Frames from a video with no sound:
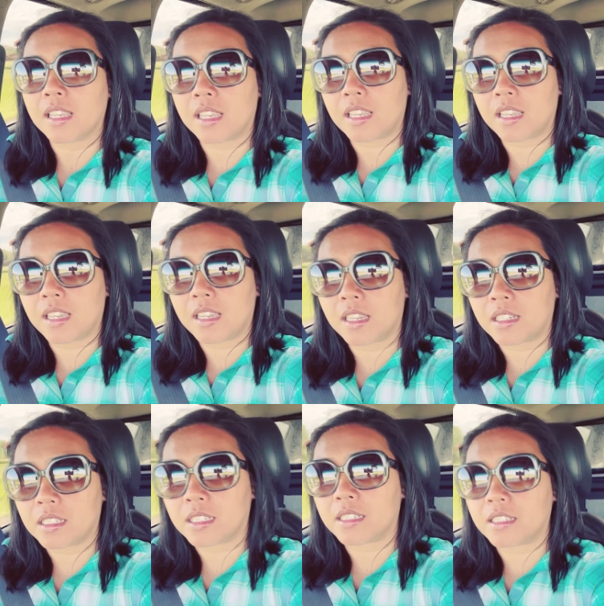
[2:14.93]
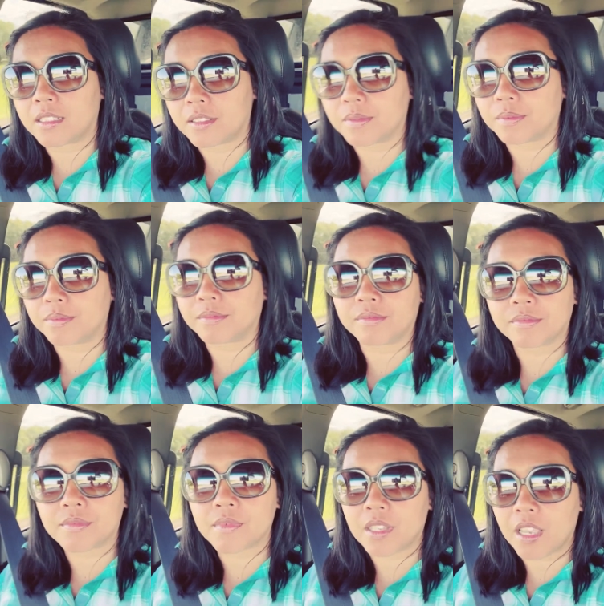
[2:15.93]

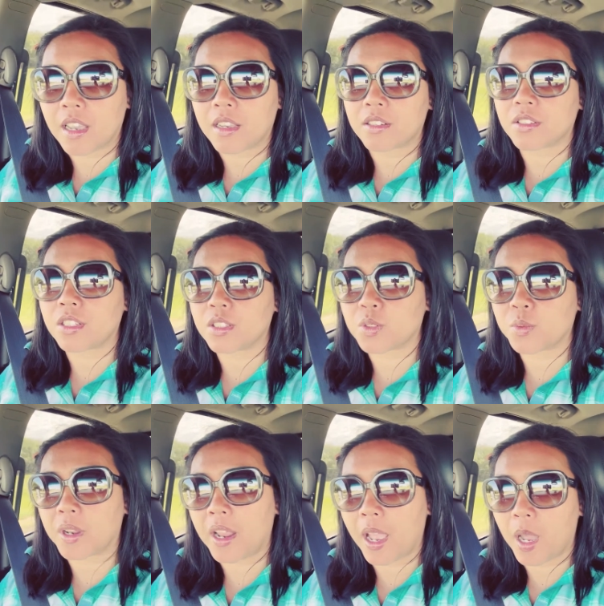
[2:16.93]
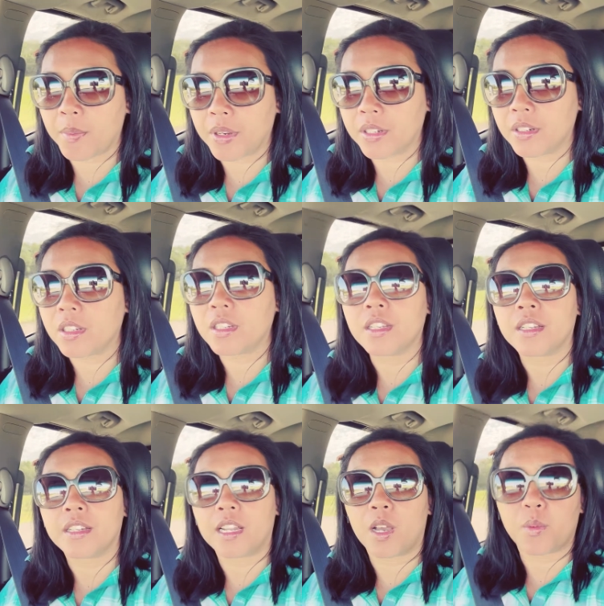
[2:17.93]
And yeah, since what
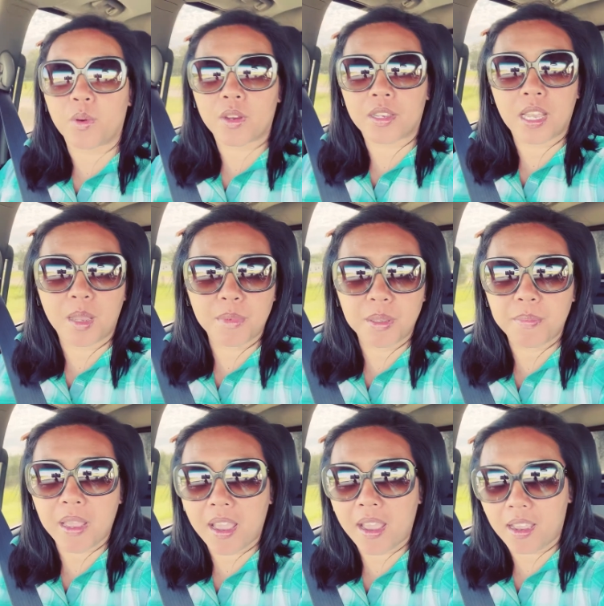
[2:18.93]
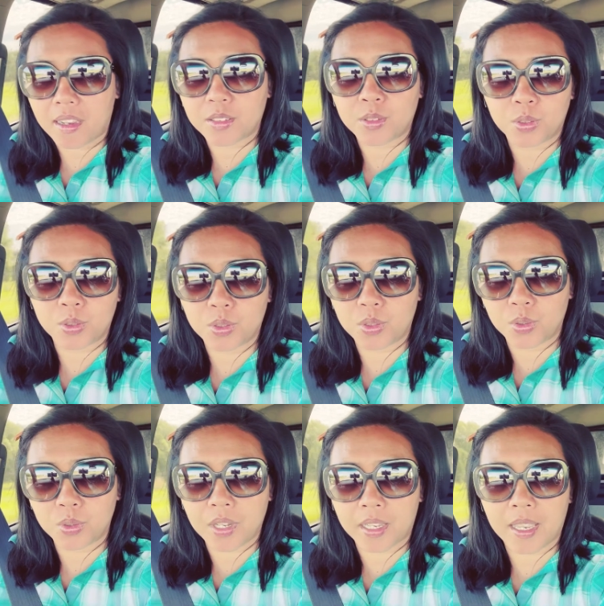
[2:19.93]
happened, now we're coming back
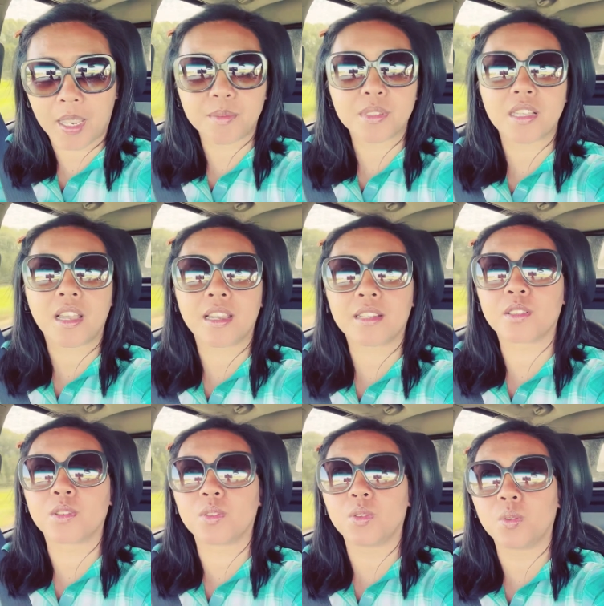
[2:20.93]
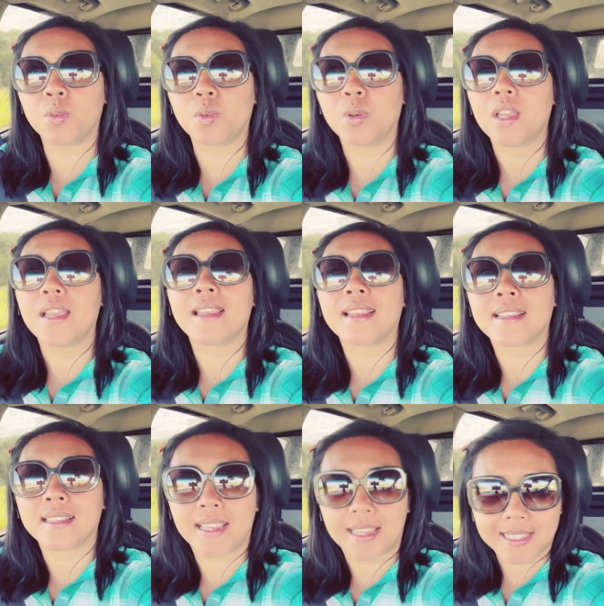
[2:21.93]
to the campsite to
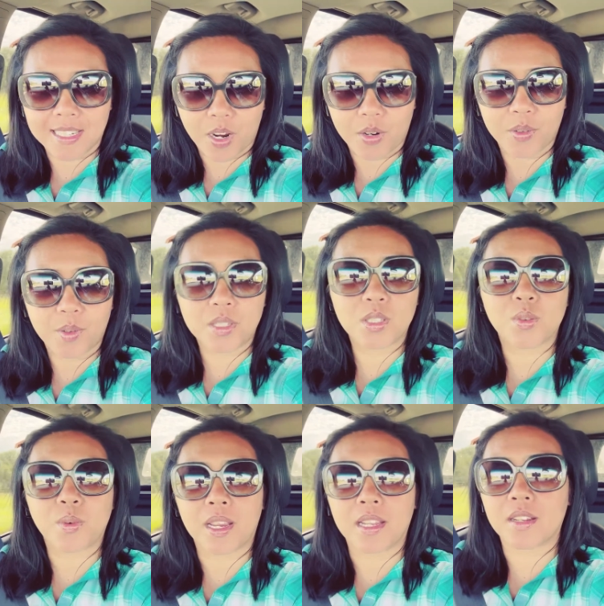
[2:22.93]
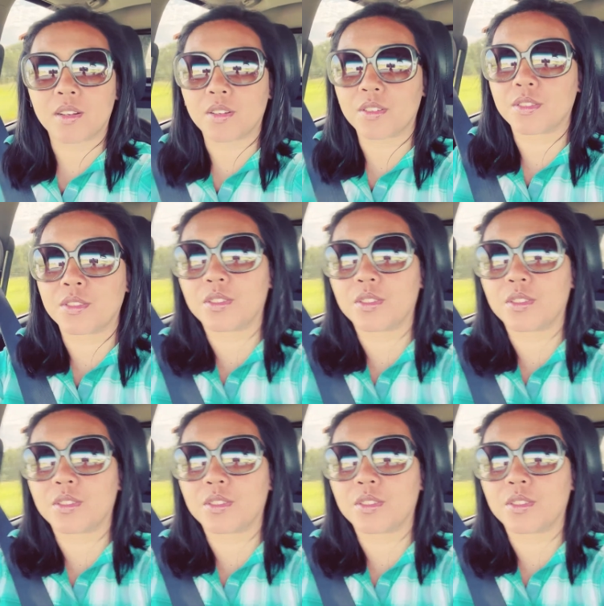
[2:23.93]
get our trailer.